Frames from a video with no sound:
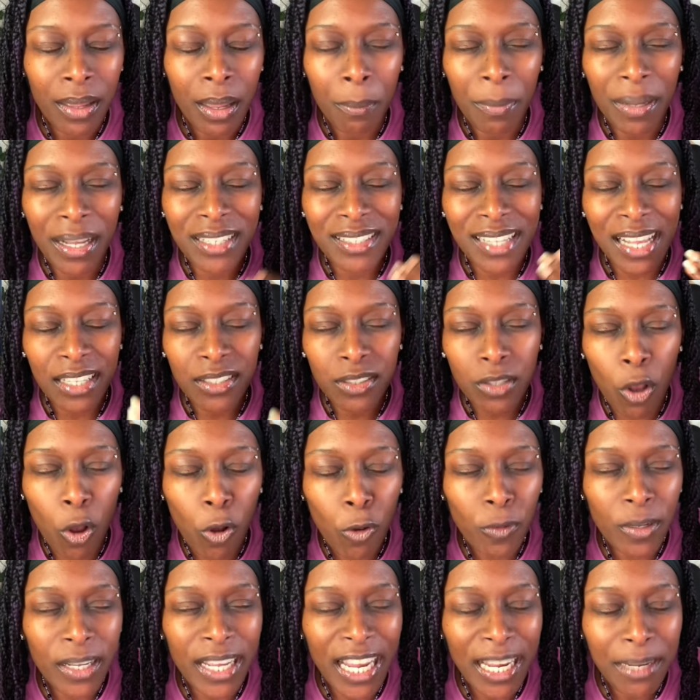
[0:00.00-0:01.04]
because that
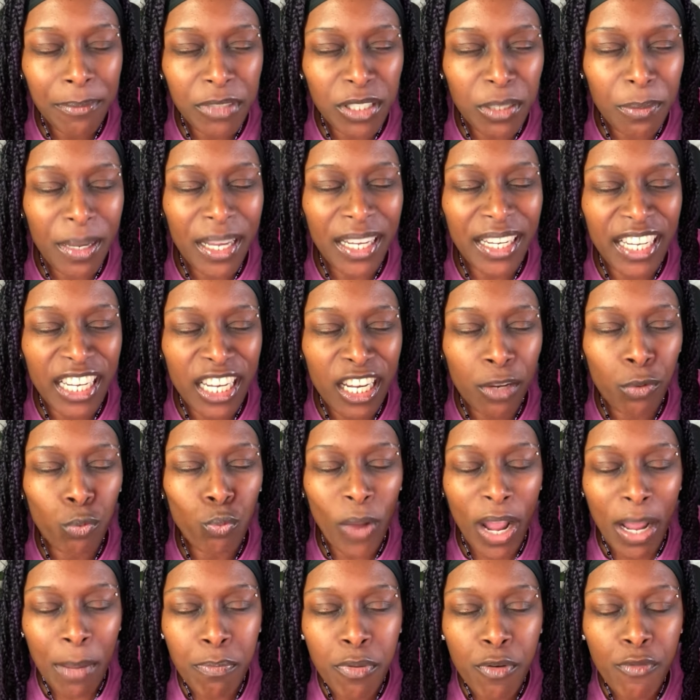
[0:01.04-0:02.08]
song came to me again
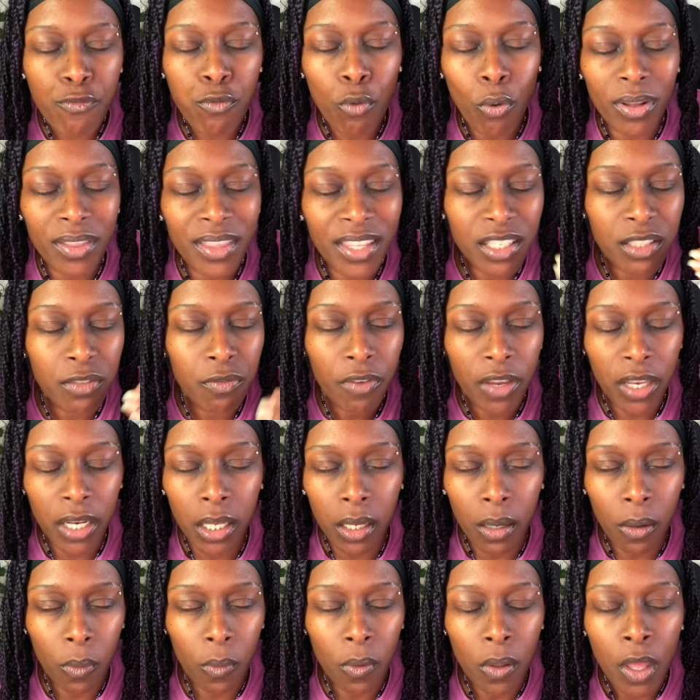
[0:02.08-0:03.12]
right before this
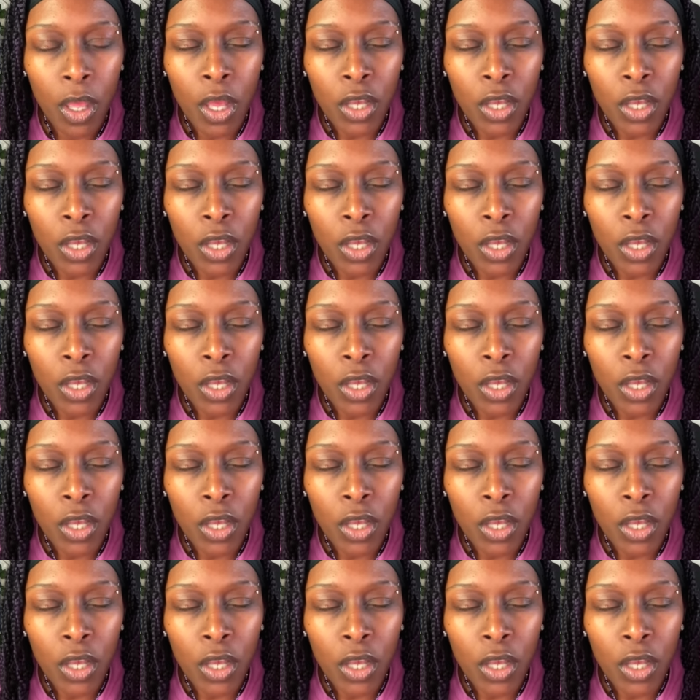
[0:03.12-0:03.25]
video.